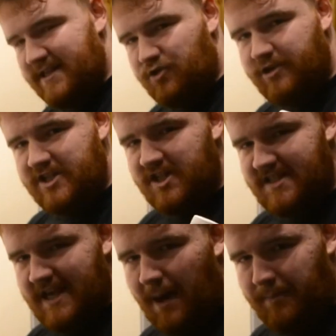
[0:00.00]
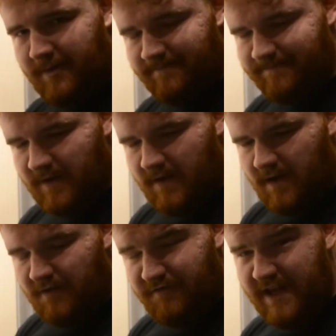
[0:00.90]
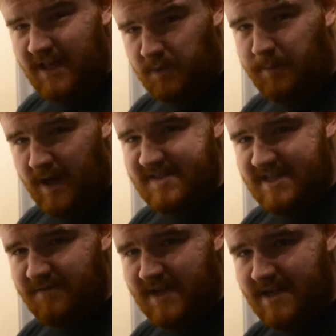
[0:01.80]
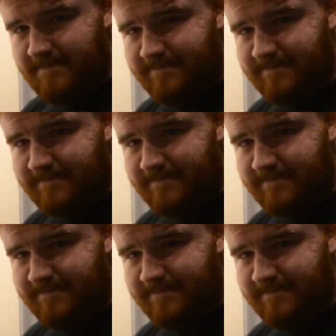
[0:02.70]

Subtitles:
nutritious yop, filled with positivity.